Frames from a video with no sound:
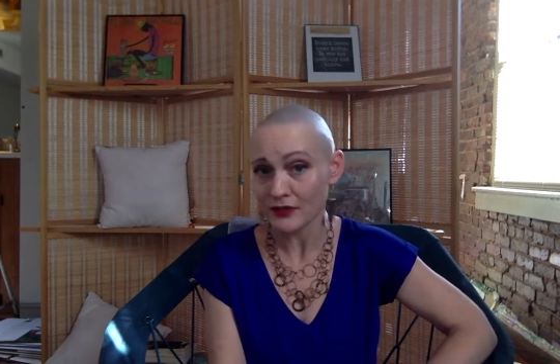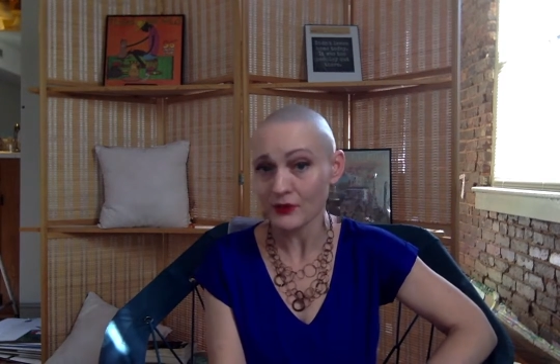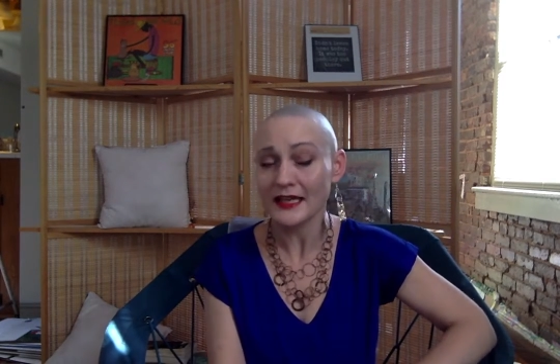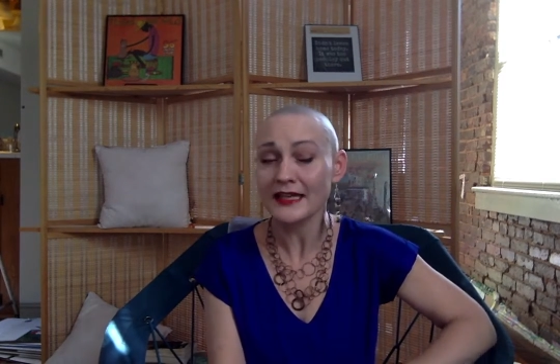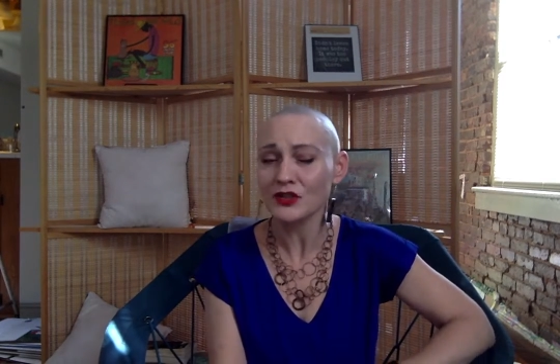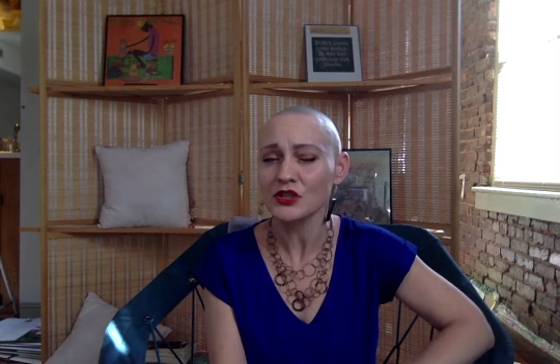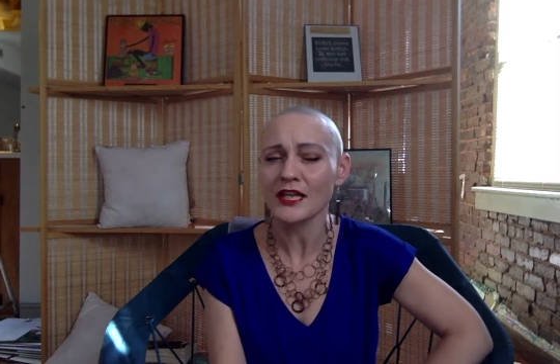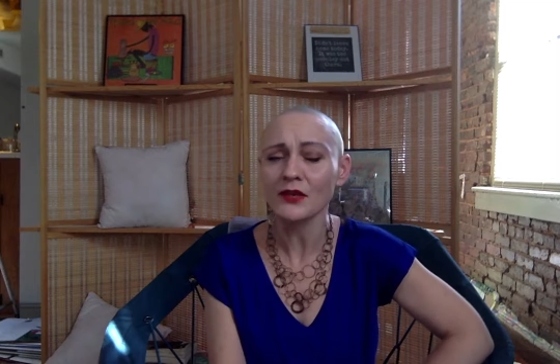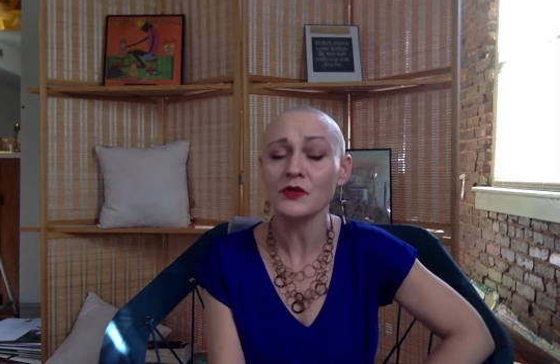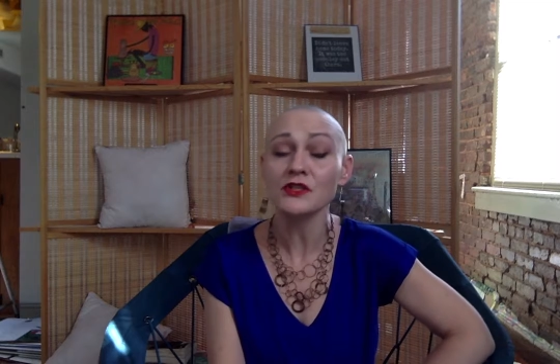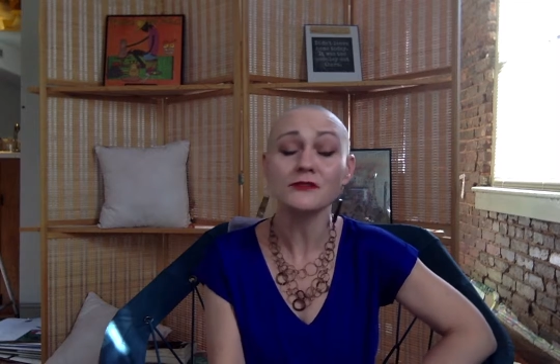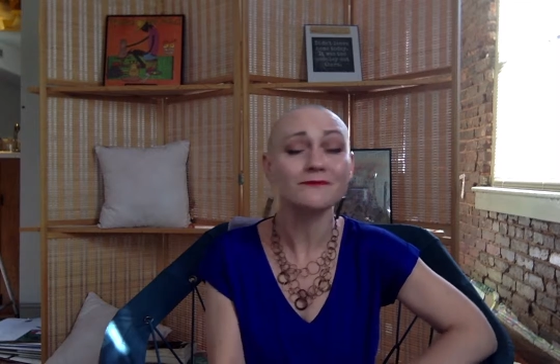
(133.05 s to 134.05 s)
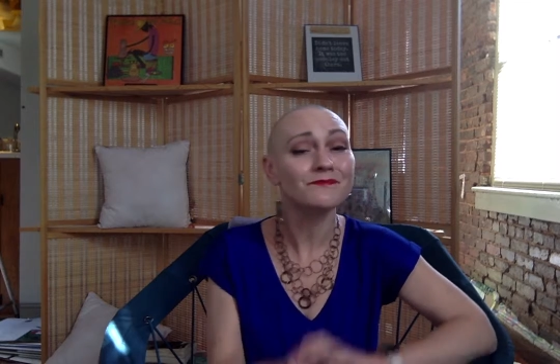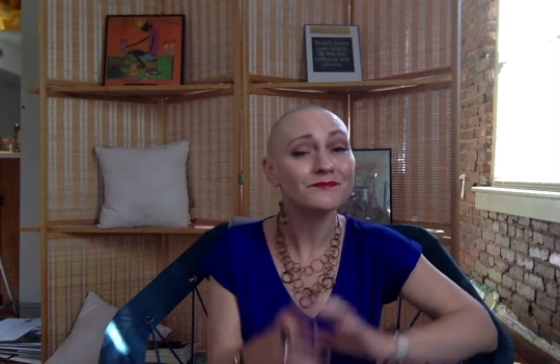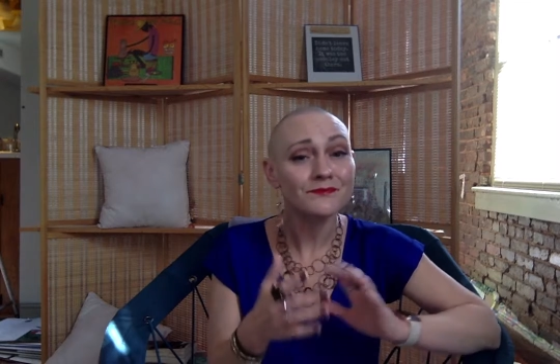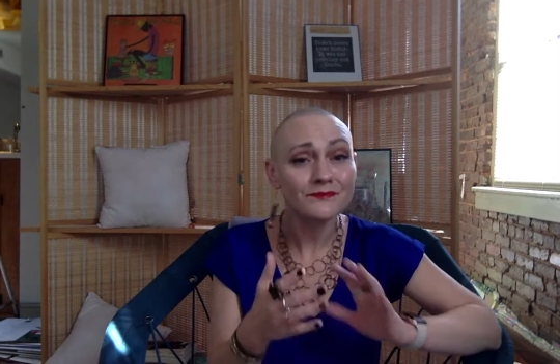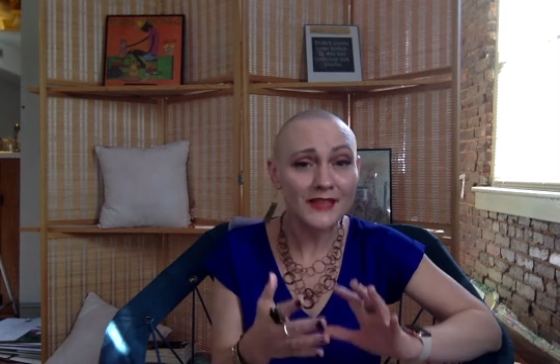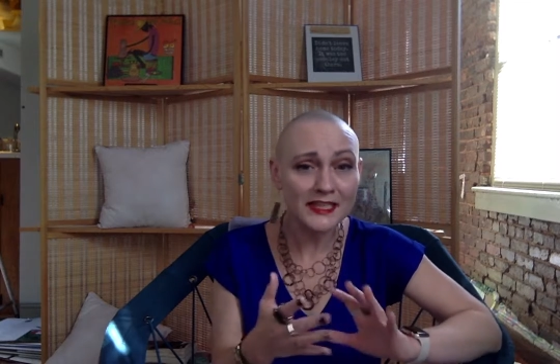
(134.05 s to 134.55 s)
English Language.
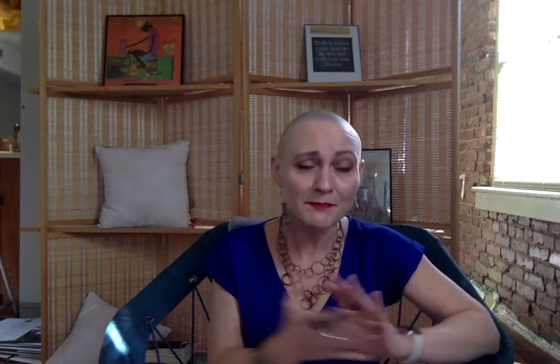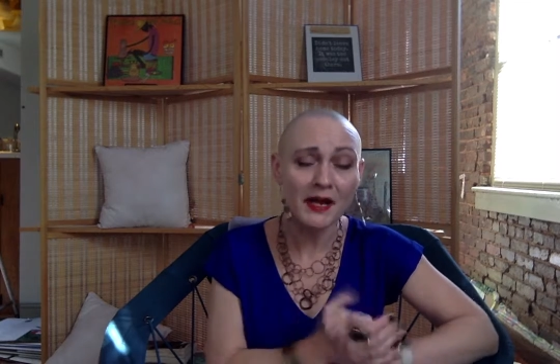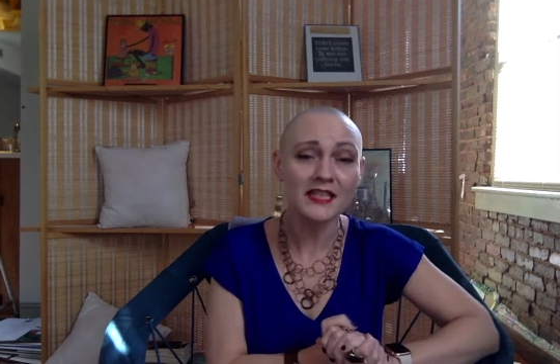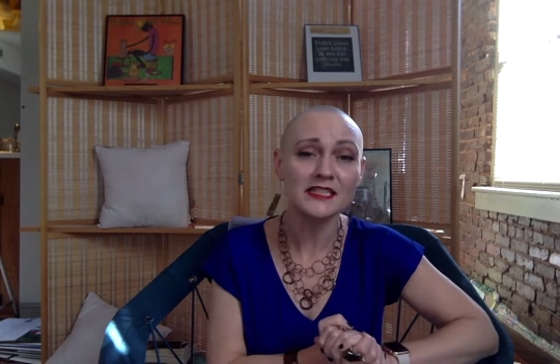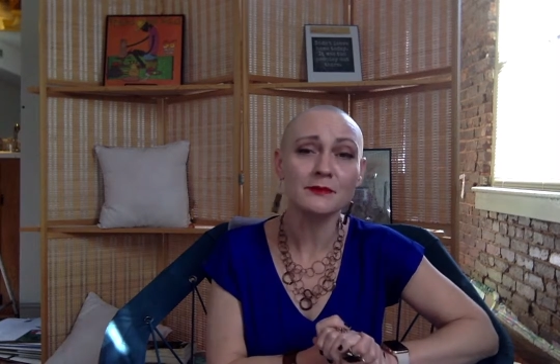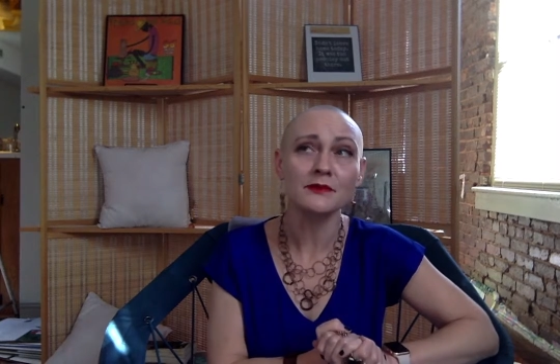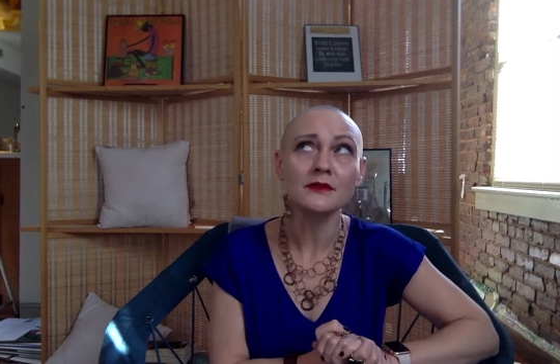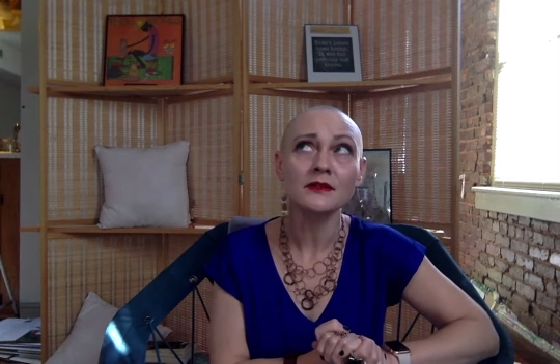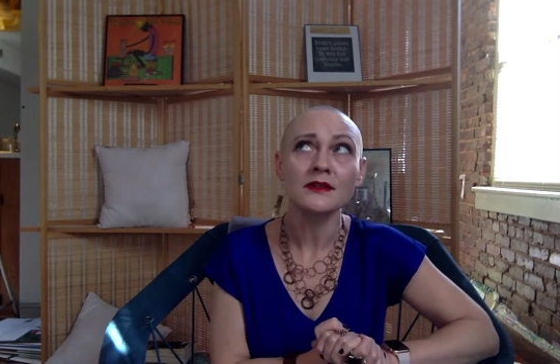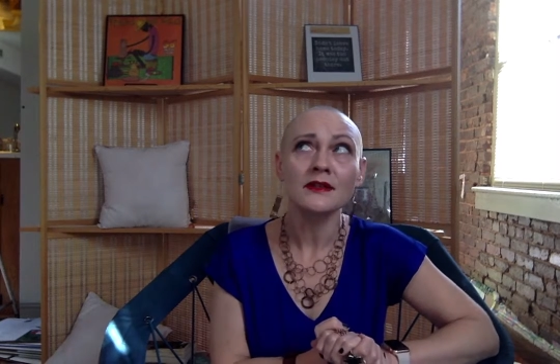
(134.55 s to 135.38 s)
That's possible.